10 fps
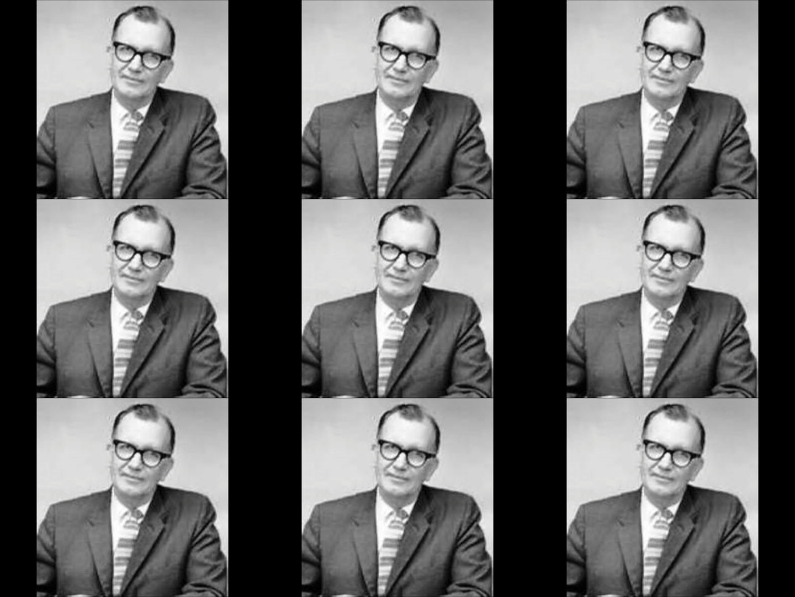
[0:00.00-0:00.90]

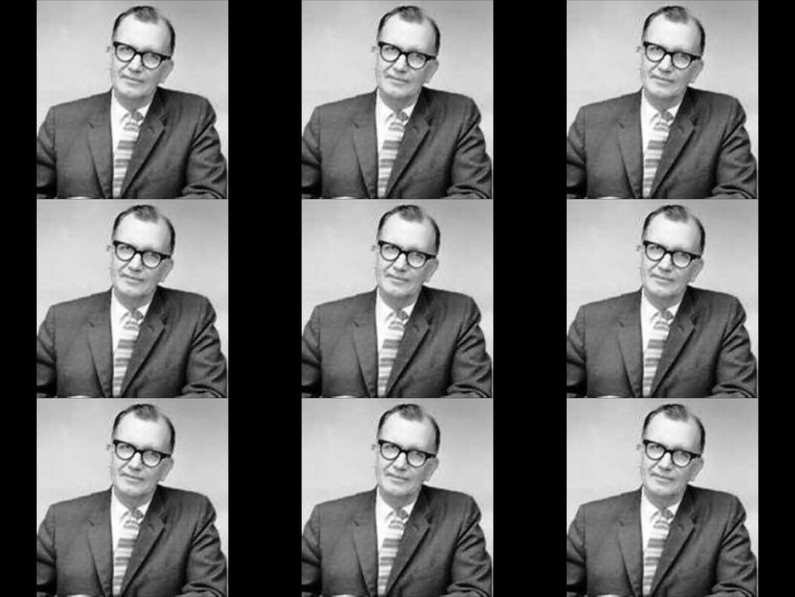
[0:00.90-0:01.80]

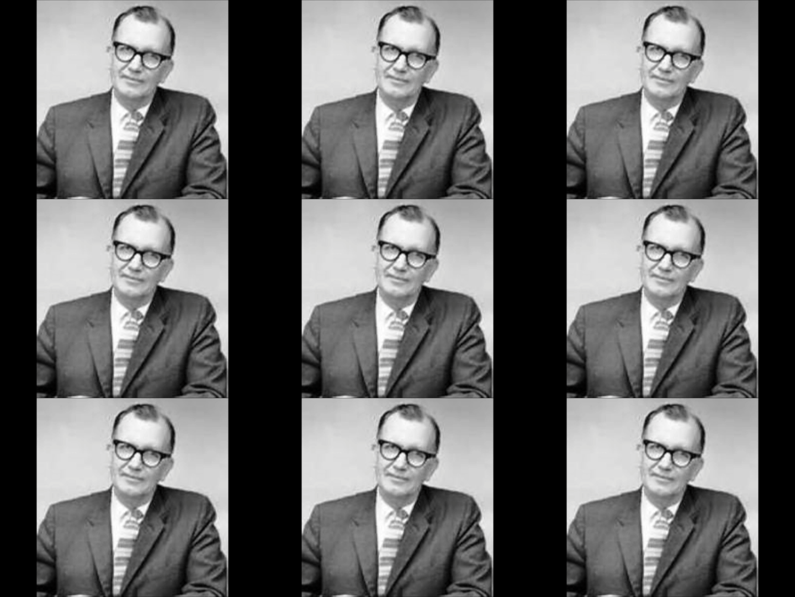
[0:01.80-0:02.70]

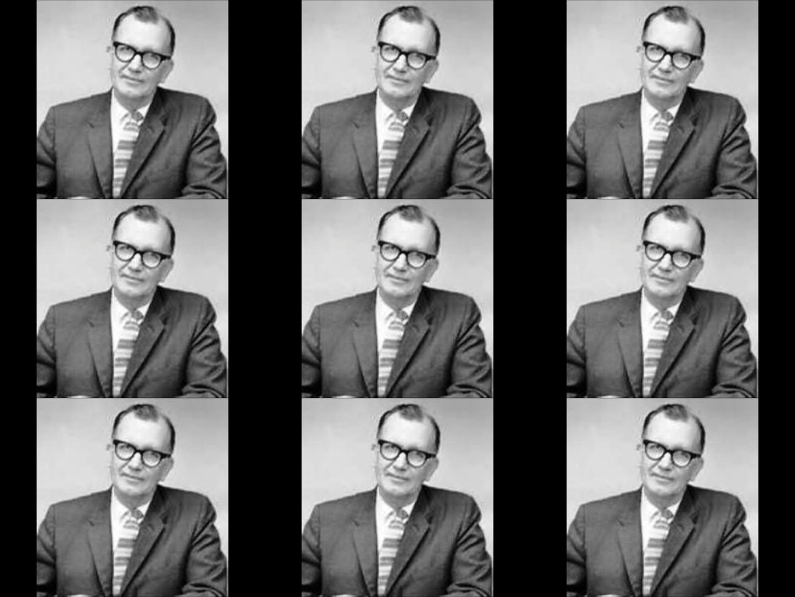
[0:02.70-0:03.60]

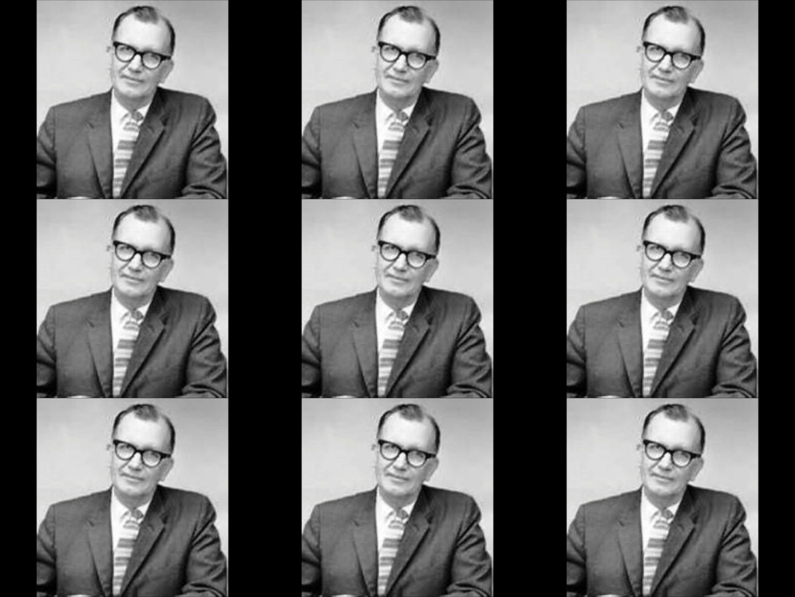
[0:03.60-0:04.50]

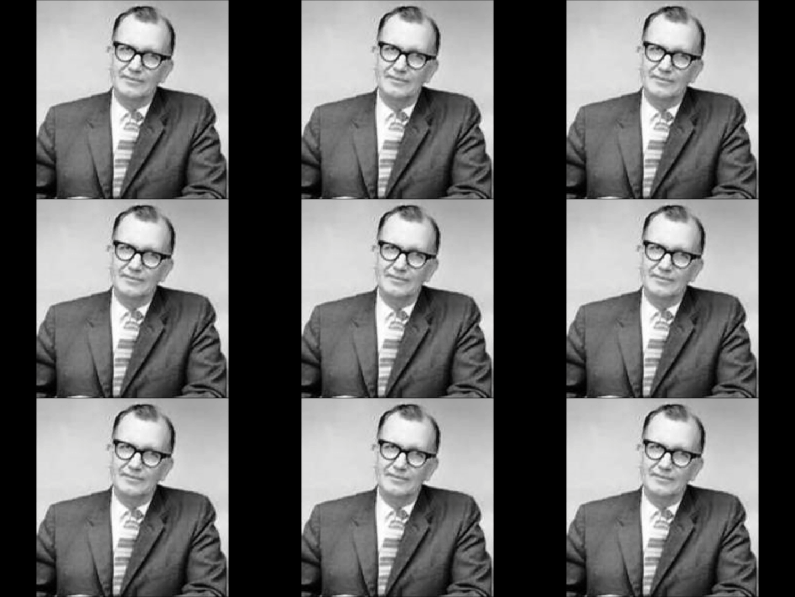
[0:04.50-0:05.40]

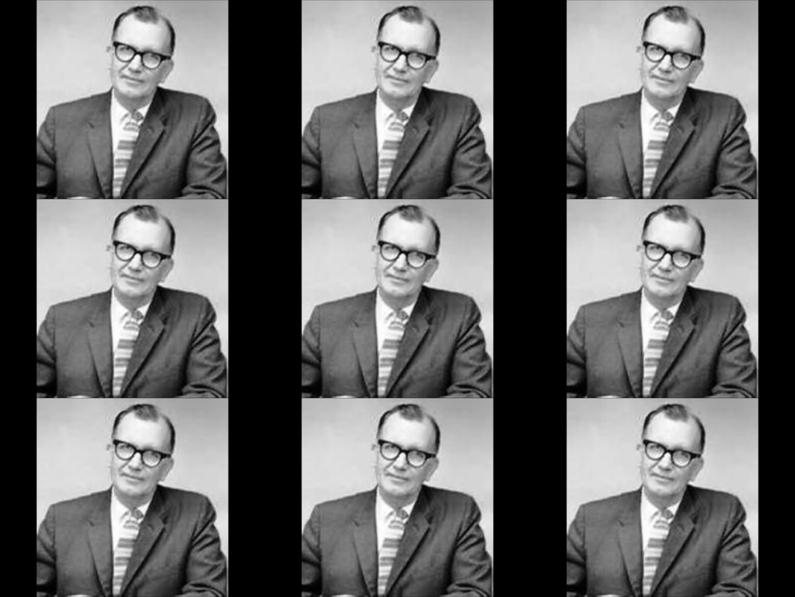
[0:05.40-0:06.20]
The face doesn't move, so there is nothing to read.